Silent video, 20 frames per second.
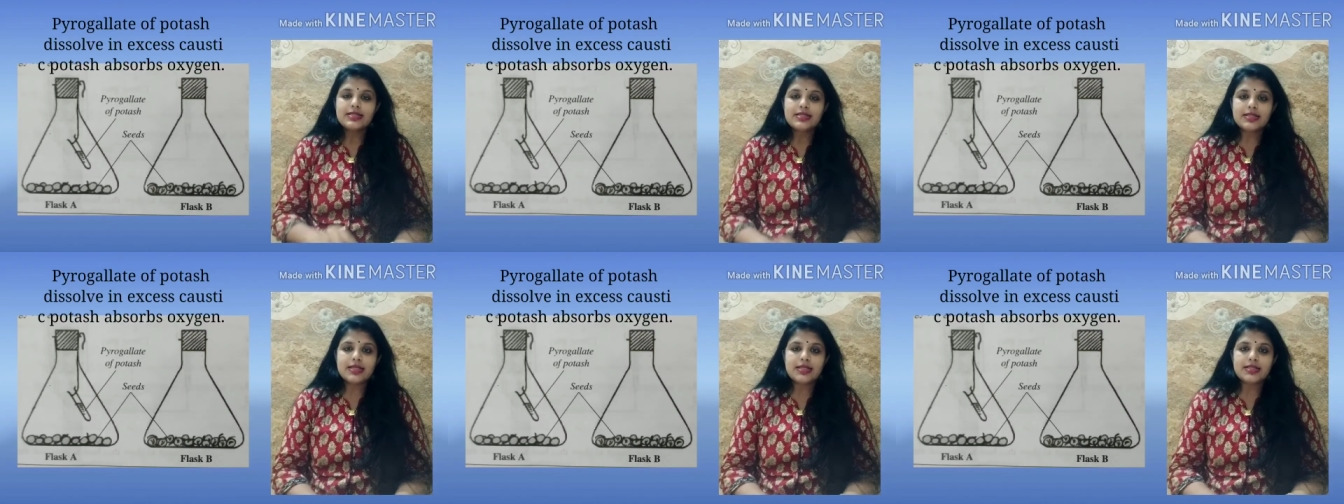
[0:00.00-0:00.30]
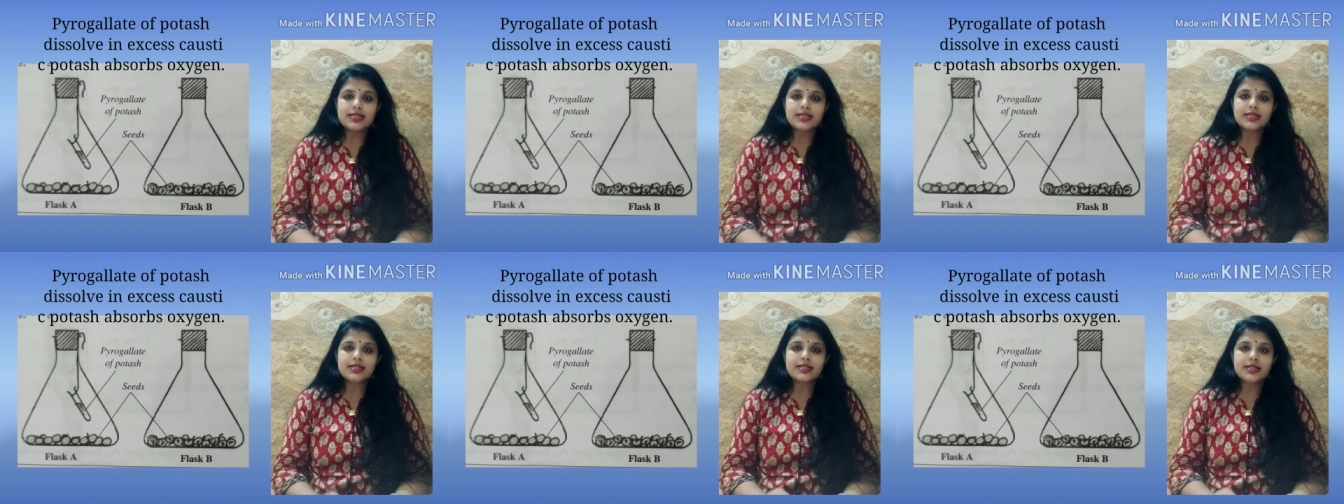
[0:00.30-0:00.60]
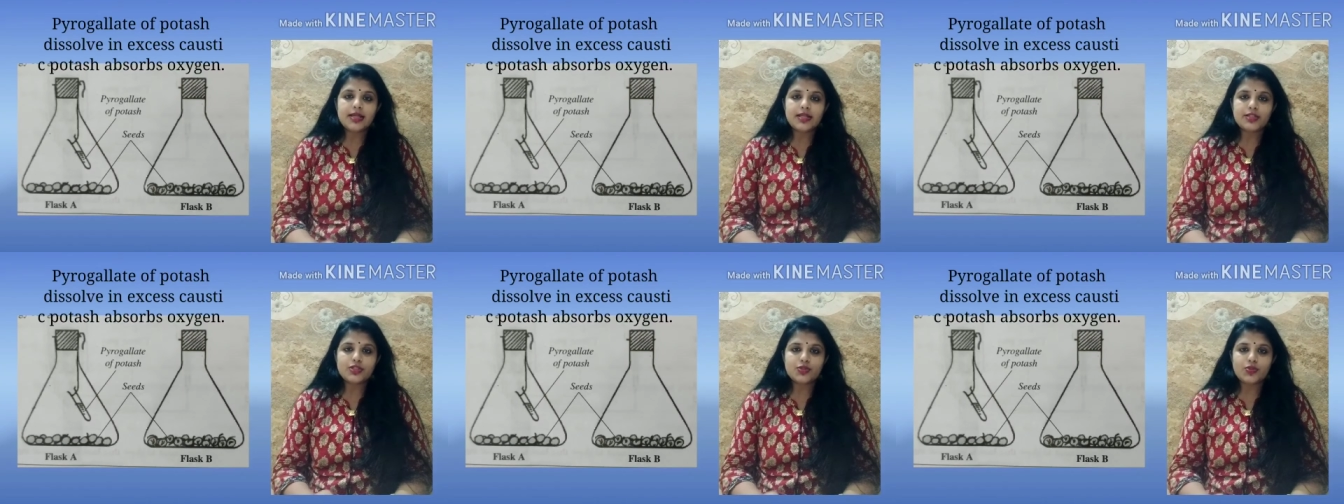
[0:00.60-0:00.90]

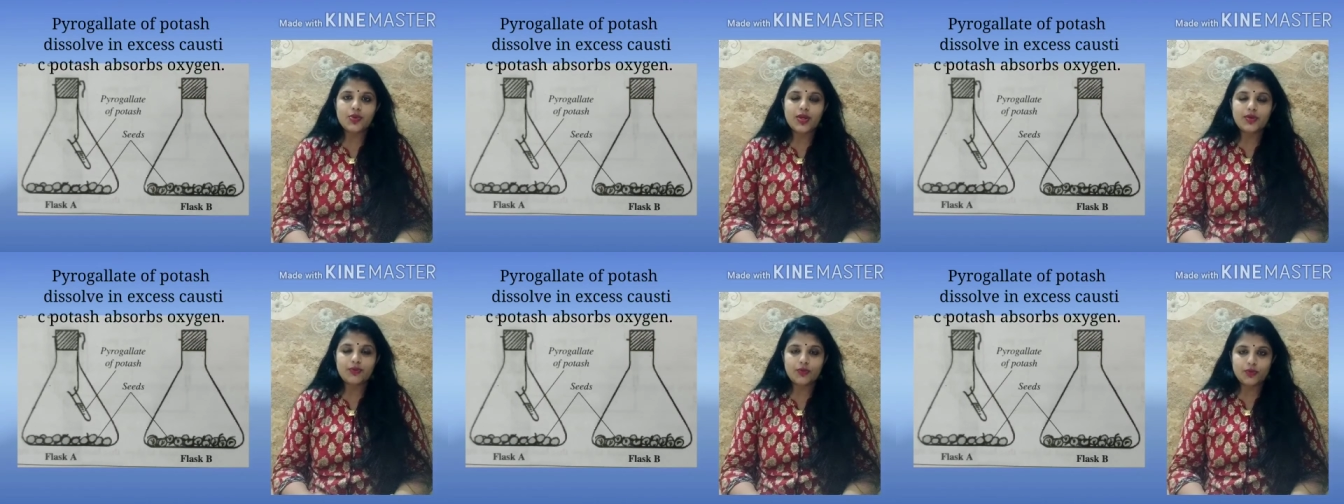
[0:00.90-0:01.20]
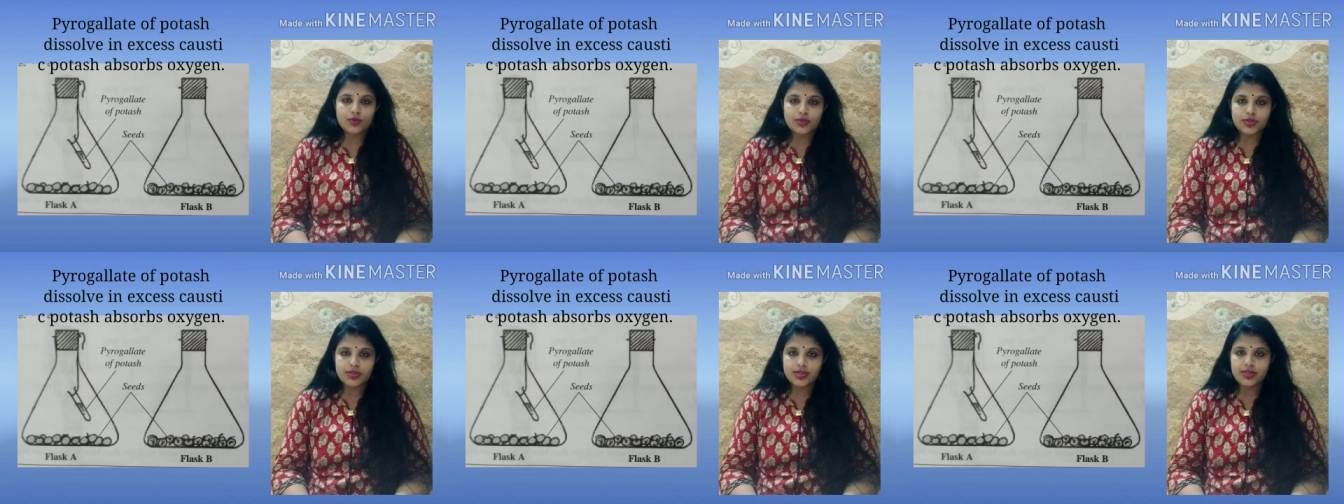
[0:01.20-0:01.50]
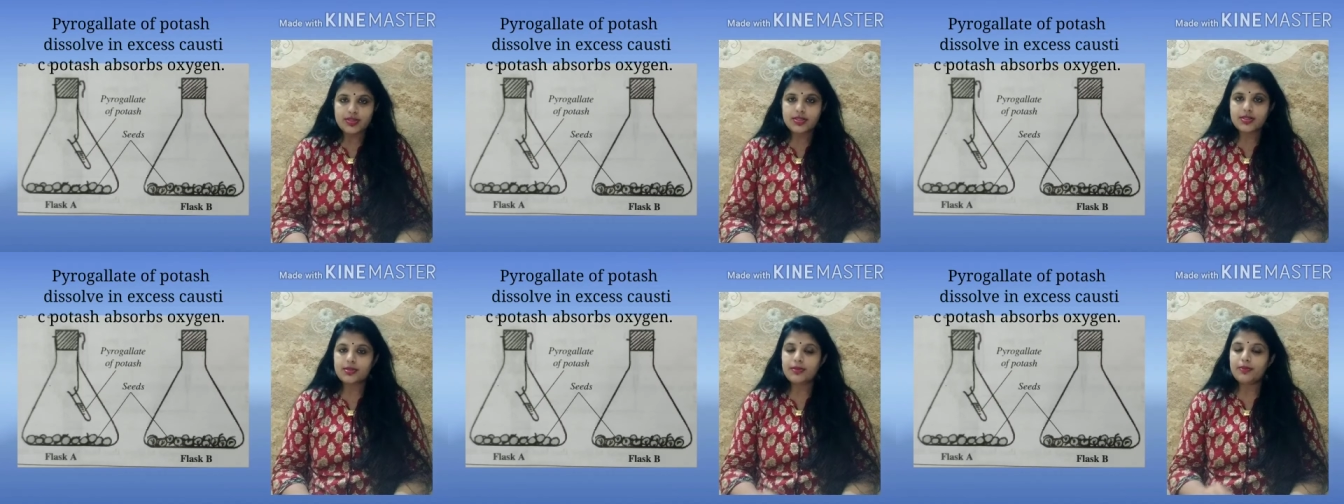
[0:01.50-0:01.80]

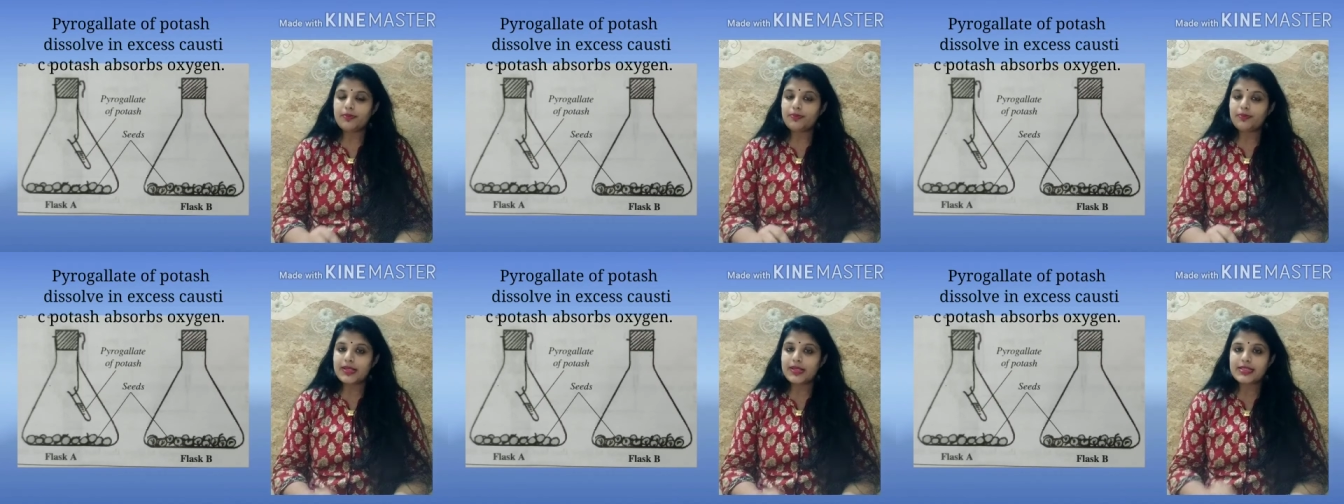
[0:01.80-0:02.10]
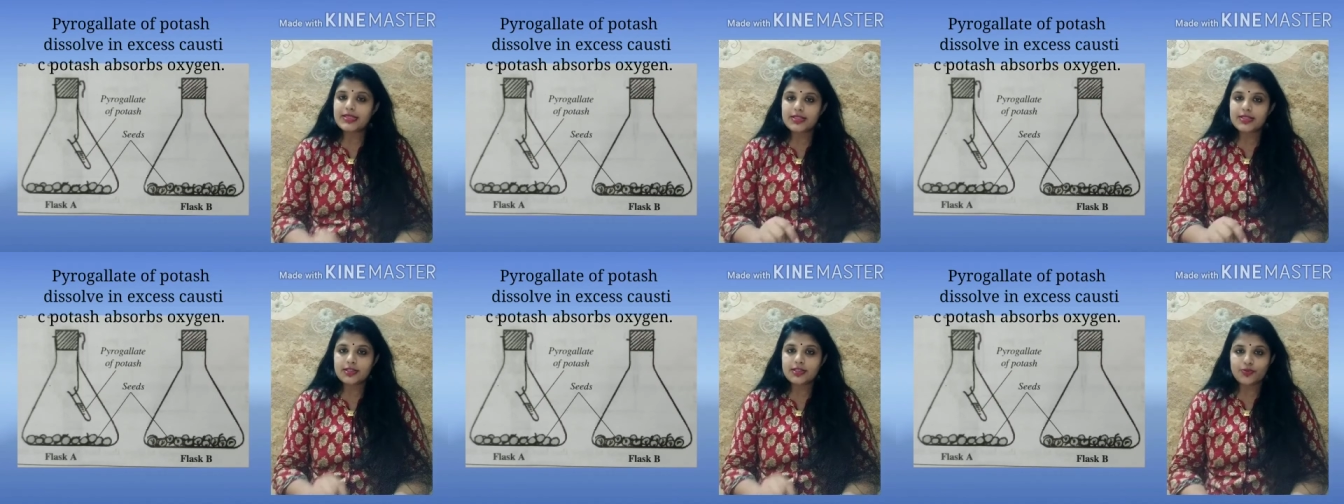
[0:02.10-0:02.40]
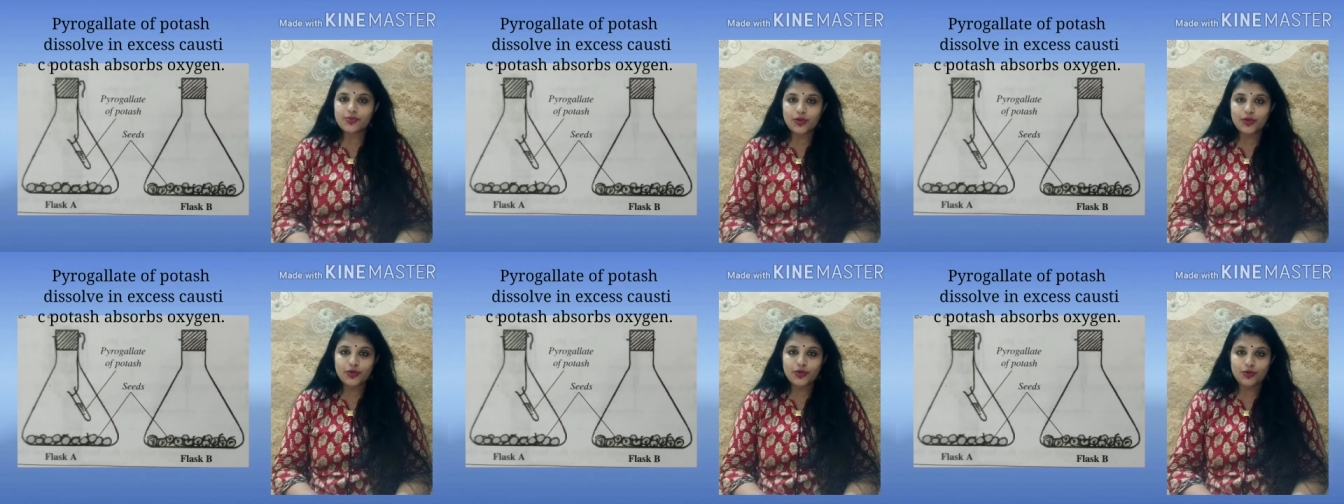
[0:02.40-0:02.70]
C6H12O6 plus
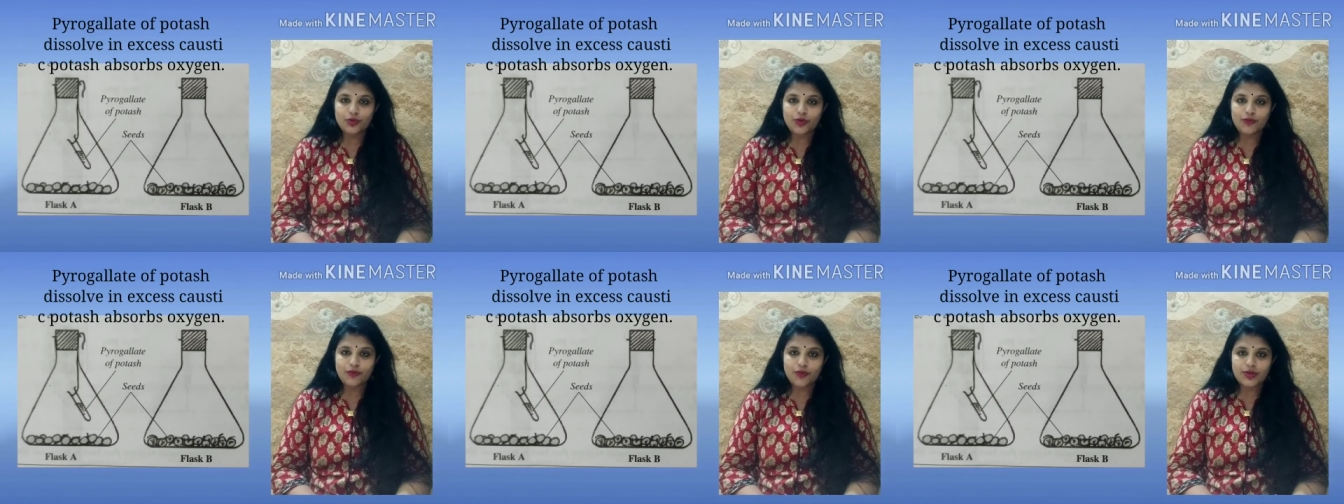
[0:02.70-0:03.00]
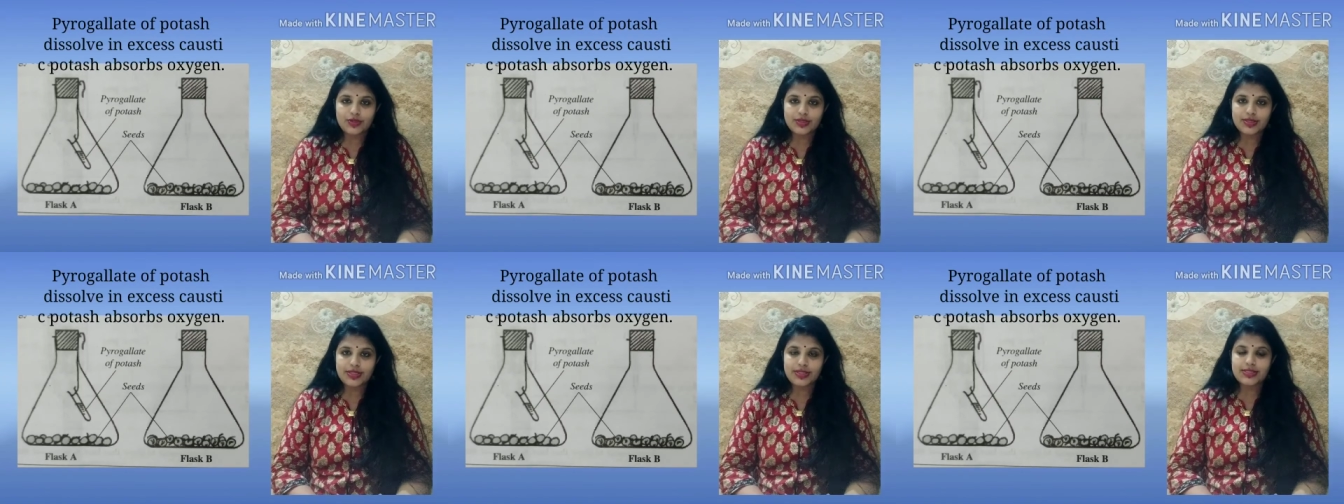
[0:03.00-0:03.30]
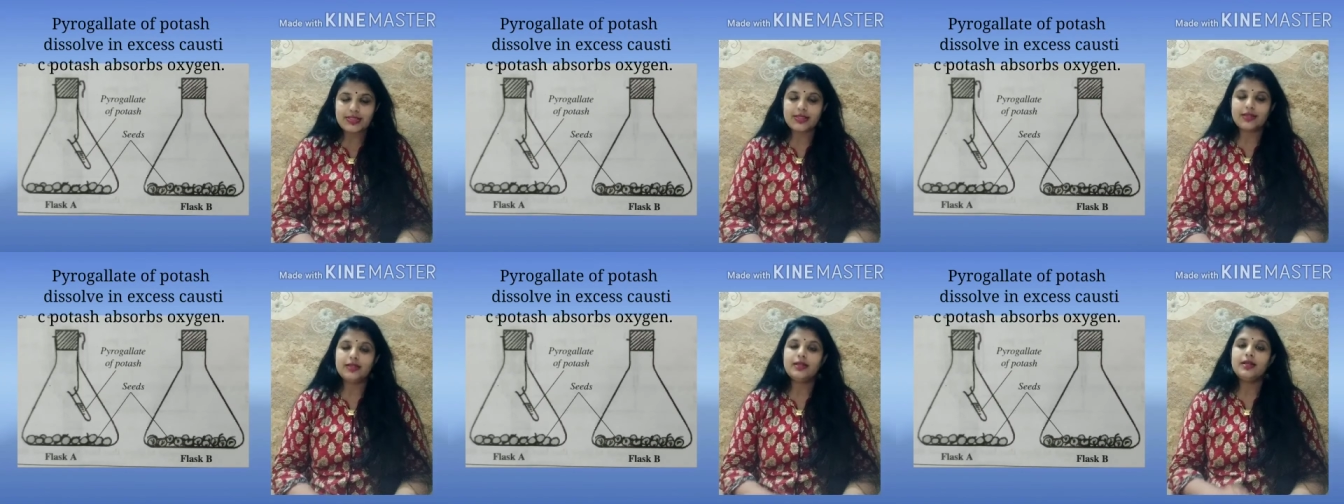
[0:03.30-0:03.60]
6 molecule of
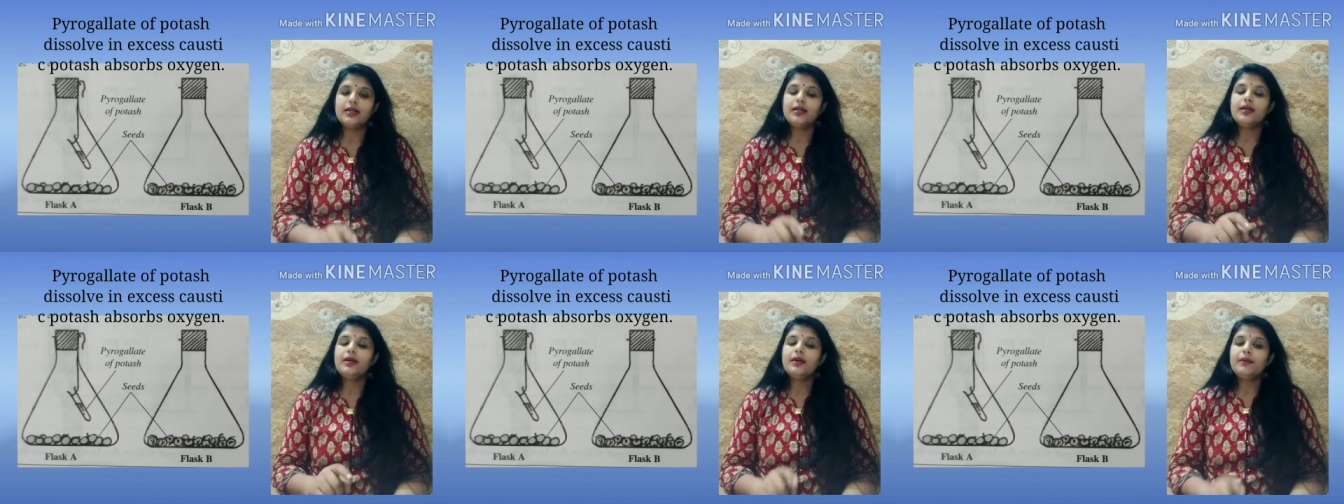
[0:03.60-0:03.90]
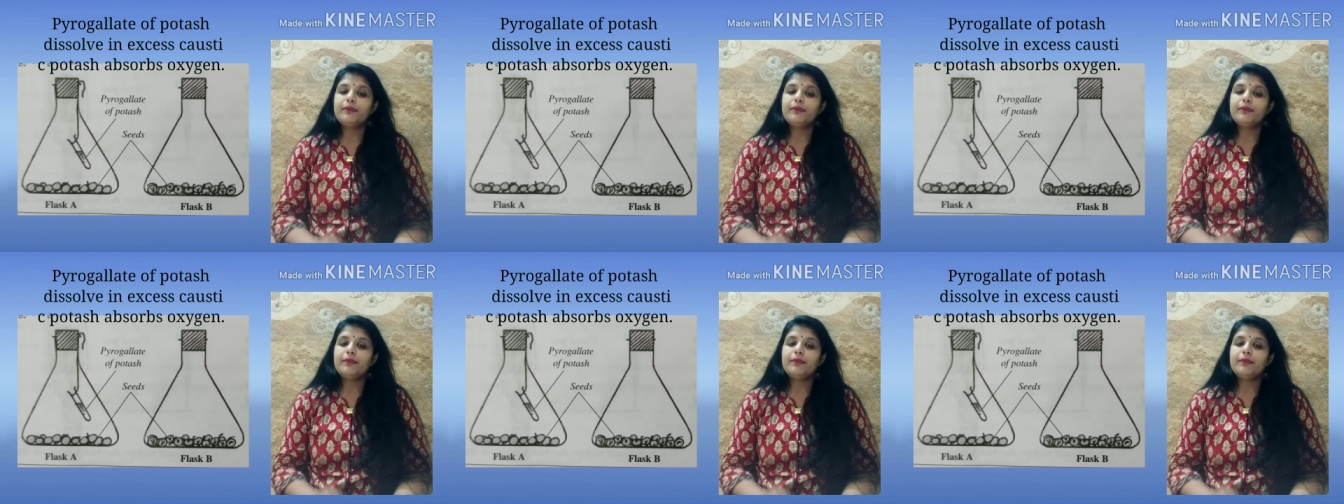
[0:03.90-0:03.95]
oxygen